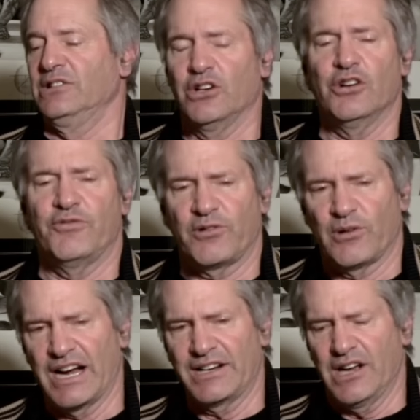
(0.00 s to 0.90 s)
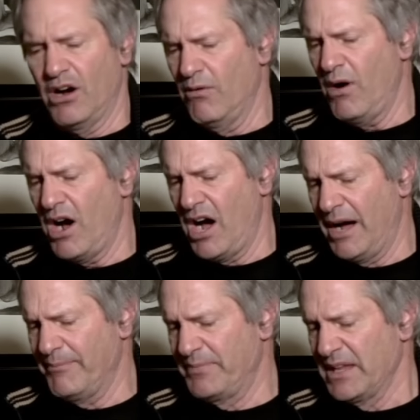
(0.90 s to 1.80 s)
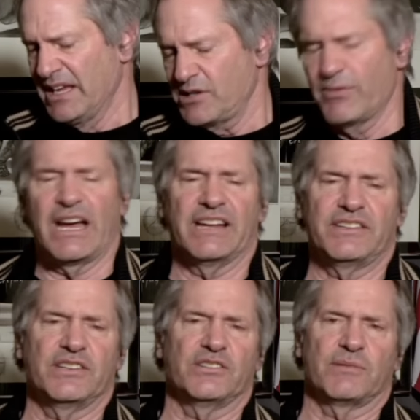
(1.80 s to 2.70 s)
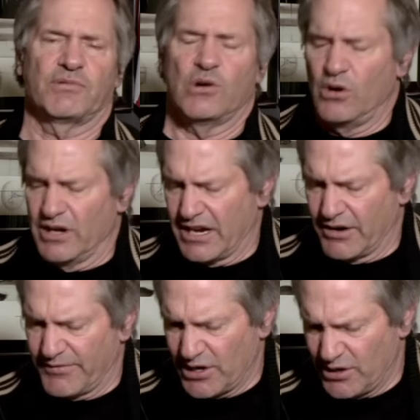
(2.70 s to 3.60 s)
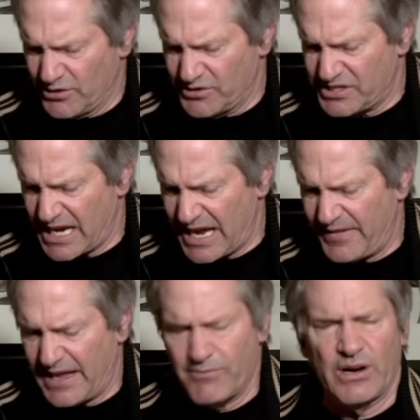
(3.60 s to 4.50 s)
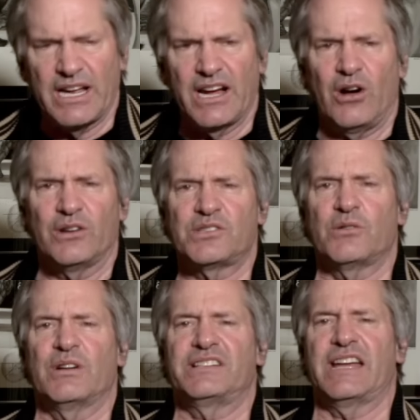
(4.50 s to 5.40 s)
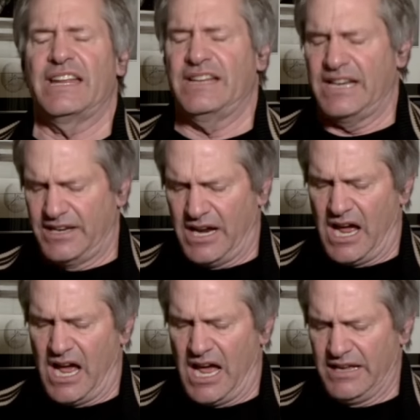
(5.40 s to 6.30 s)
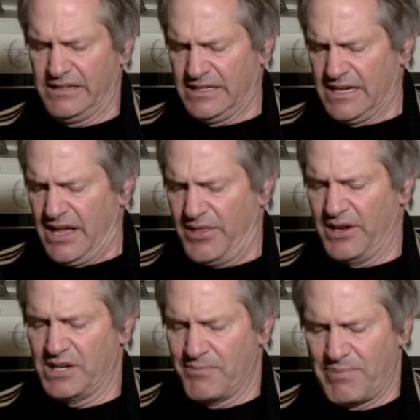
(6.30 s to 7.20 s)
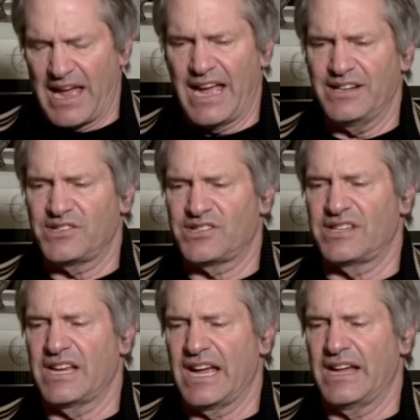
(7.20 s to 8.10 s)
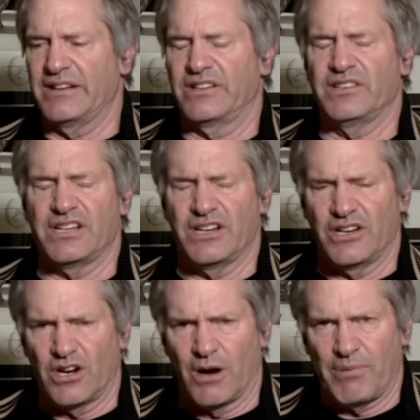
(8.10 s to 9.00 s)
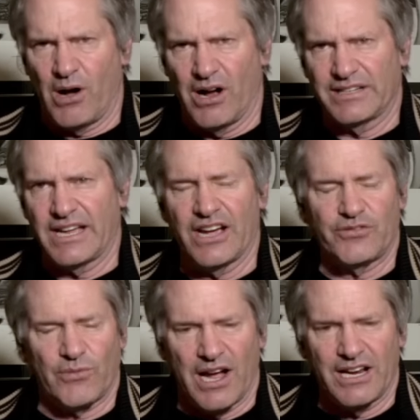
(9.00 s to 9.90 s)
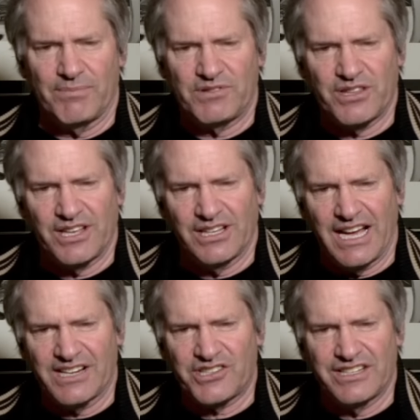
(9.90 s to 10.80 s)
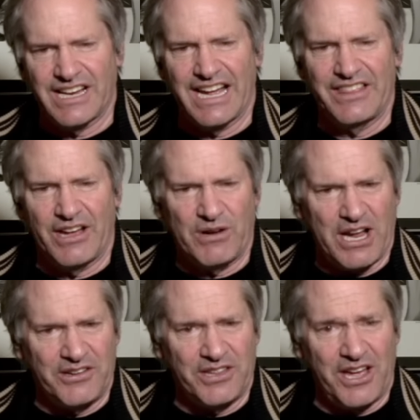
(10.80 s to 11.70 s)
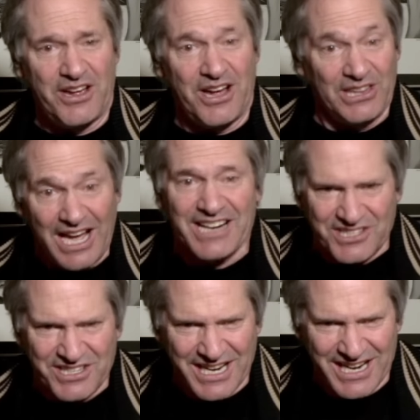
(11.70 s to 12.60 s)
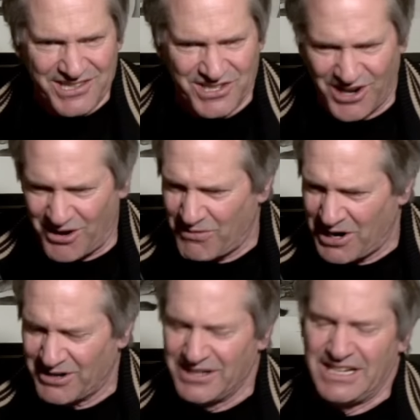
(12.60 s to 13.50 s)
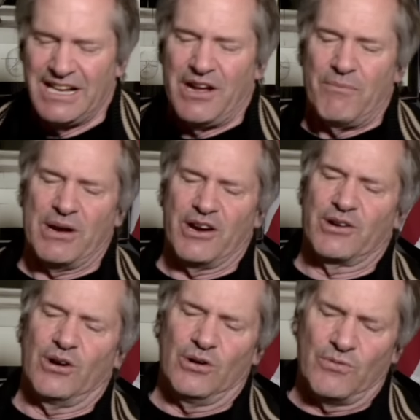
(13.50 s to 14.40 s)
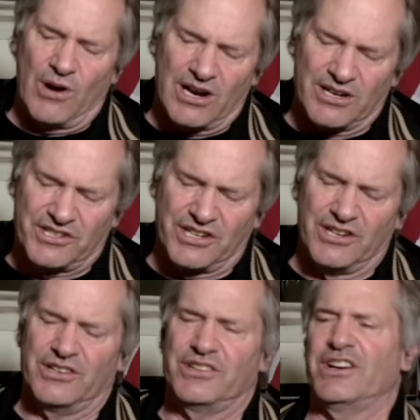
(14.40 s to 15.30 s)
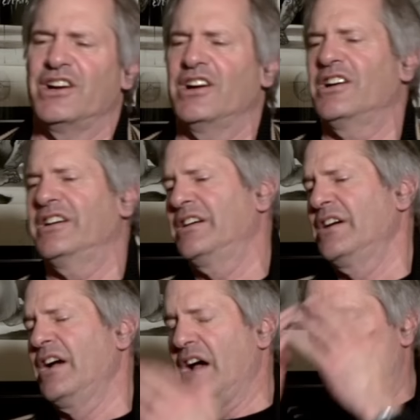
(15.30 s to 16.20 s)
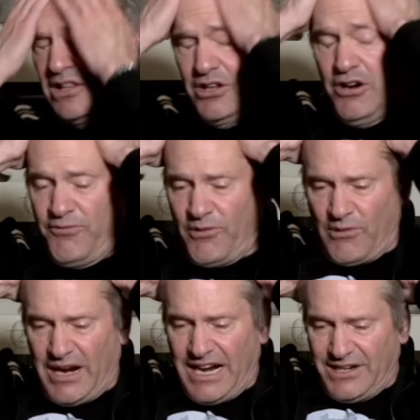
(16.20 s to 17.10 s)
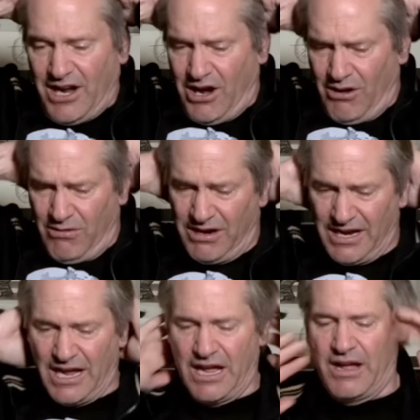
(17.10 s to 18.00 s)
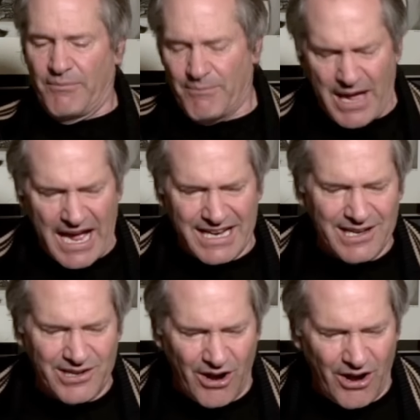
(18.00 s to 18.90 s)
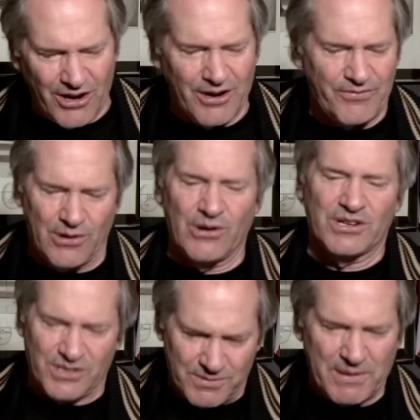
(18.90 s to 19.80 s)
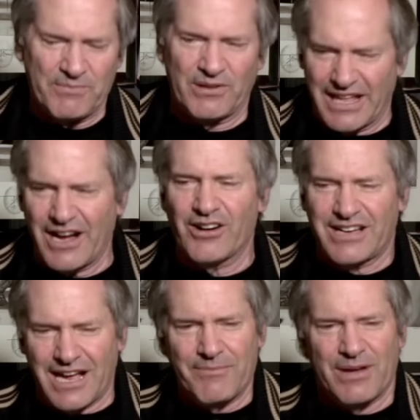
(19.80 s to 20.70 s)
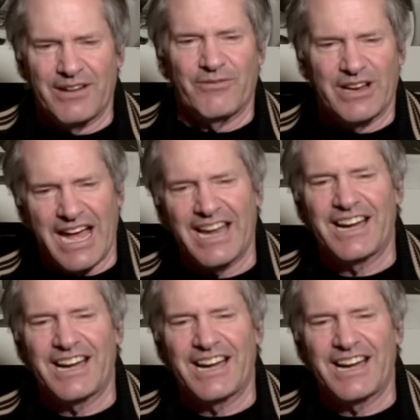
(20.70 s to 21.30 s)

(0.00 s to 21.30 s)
Lou Ferrigno. So we got to do some cool interviews, and then we also attended the debates and continued our podcast right up to the election day. And then we had the election day show where Barry Goldwater Jr., Lou Ferrigno, Maggie Connor, of course, those people, they all came in. We